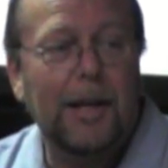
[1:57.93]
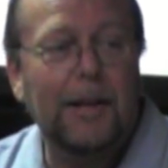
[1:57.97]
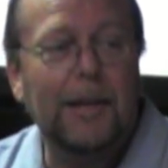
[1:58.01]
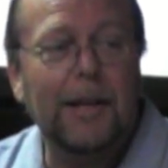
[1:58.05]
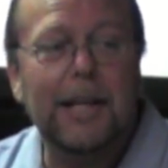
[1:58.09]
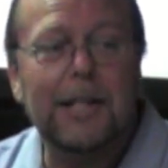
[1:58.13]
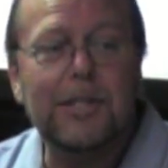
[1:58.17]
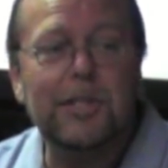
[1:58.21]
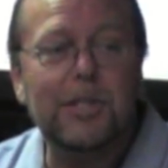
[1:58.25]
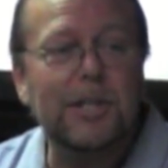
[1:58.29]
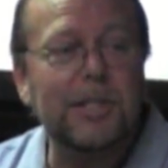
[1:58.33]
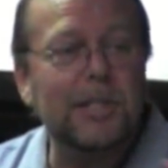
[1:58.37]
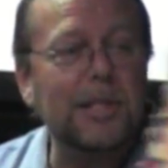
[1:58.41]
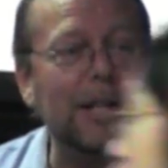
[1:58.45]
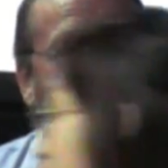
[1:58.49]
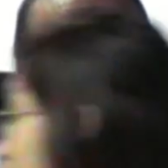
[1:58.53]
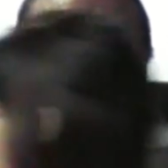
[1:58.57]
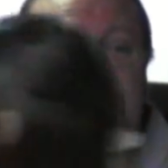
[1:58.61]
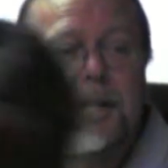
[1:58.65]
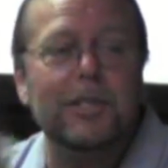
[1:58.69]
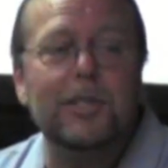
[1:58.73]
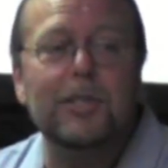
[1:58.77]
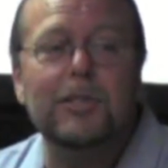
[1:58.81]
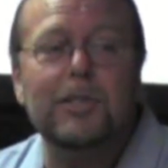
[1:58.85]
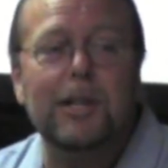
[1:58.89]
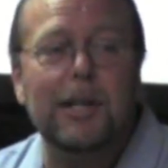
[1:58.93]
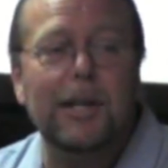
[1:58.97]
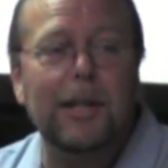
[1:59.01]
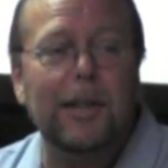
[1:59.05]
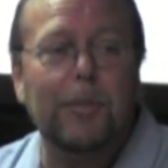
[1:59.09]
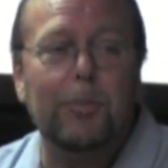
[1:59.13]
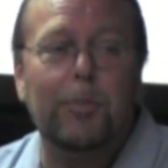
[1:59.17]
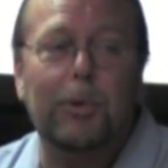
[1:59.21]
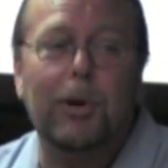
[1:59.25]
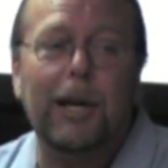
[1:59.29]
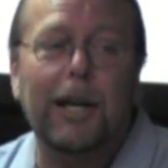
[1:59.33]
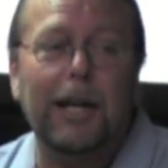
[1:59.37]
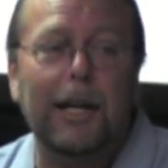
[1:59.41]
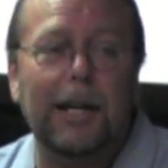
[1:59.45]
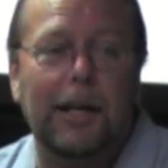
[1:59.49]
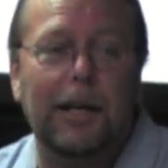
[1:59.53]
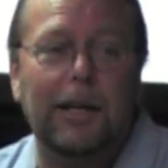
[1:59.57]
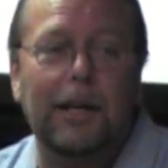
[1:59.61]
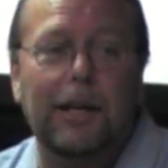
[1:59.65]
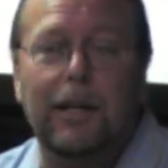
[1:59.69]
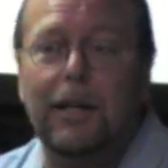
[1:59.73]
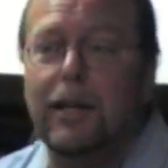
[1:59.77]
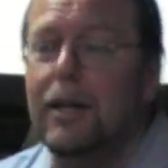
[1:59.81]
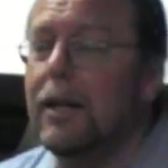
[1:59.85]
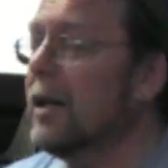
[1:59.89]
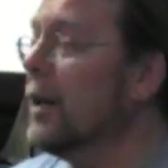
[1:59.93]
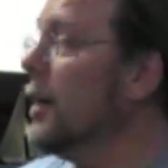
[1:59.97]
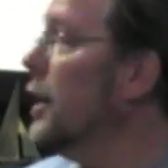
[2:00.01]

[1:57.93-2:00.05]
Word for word: And that's just oxygen of the brain.